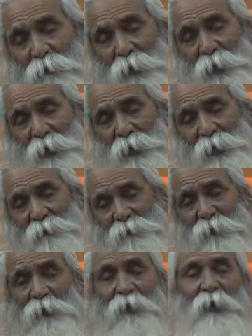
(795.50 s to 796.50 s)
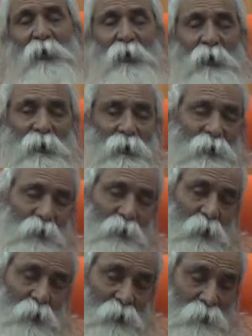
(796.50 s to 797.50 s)
planet, and
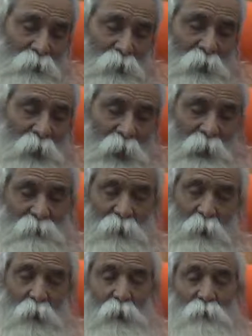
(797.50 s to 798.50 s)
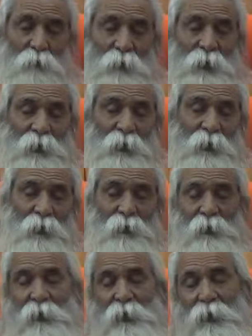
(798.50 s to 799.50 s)
he has a own
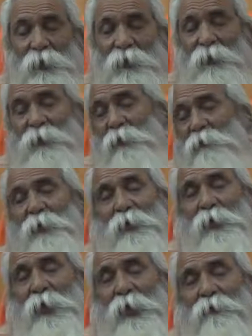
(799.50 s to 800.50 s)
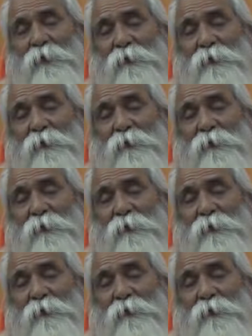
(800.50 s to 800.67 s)
planet, and he has